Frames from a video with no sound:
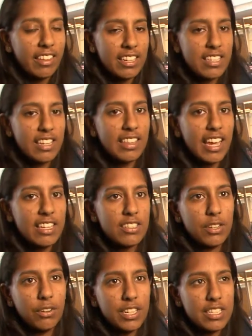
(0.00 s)
things like that.
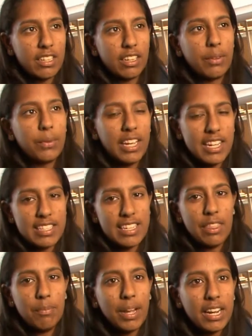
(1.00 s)
So recently we had
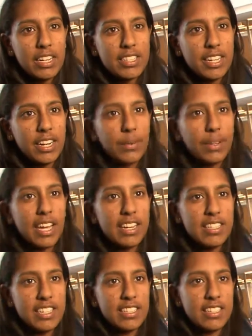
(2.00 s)
Seth Meyers here, we had
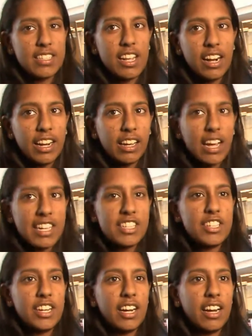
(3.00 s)
Aziz Ansari
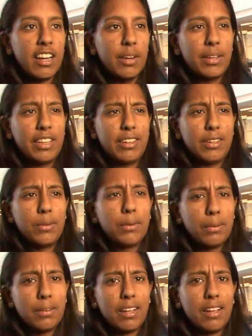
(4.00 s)
last year, and we had the Goo
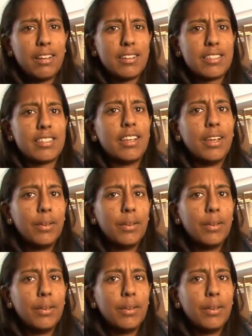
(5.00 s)
Goo Dolls,